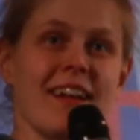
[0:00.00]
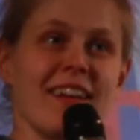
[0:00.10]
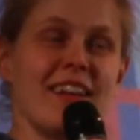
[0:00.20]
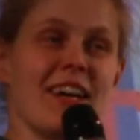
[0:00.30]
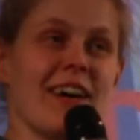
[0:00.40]

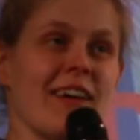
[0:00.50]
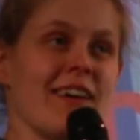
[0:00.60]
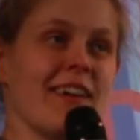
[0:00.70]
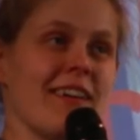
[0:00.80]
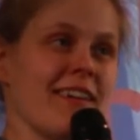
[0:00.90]
and uh,
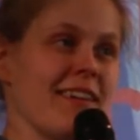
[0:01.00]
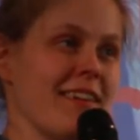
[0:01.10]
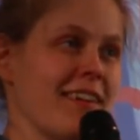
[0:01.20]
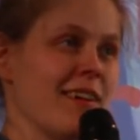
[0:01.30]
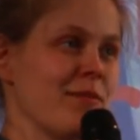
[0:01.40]

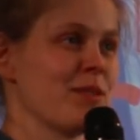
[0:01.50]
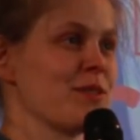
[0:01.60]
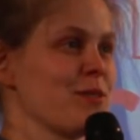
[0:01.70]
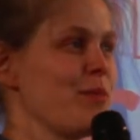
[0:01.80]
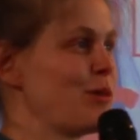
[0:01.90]
I was
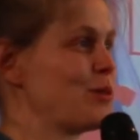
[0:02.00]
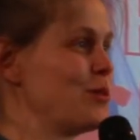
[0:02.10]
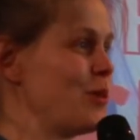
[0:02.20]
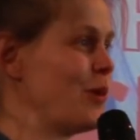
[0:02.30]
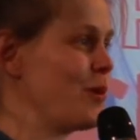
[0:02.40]
supposed to
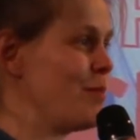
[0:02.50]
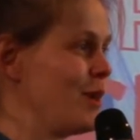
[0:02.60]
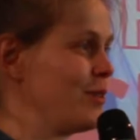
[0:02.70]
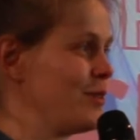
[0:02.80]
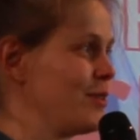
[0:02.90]
talk
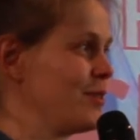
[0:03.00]
about uh,